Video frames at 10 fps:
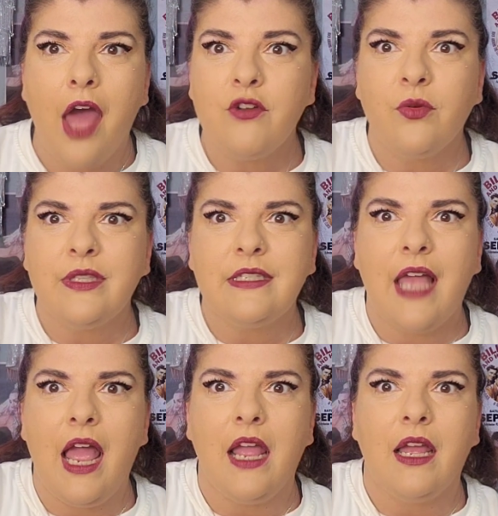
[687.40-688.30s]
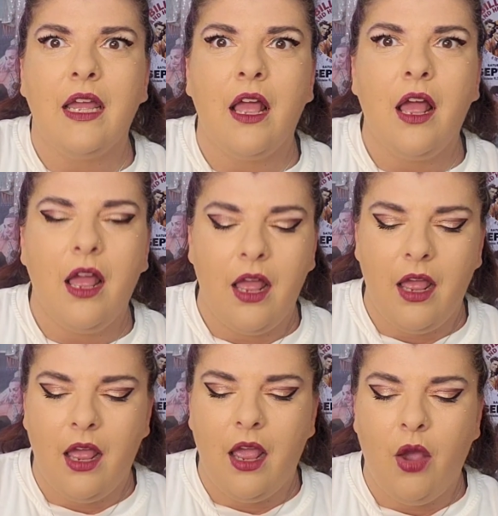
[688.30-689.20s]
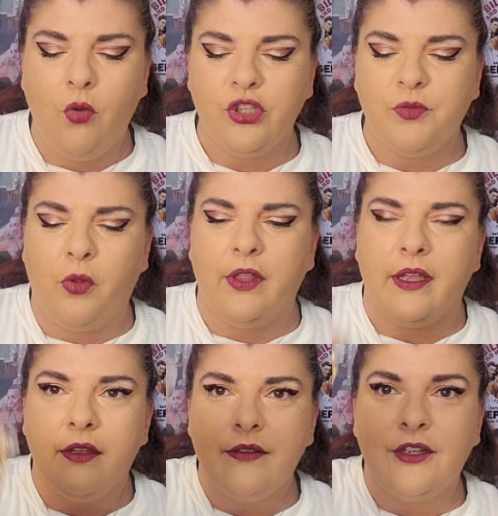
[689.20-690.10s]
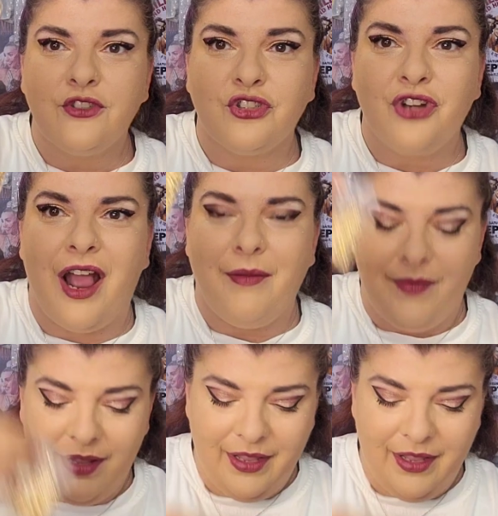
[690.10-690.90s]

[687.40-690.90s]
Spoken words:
I don't know what to say. Holy schmoly. There's a strap.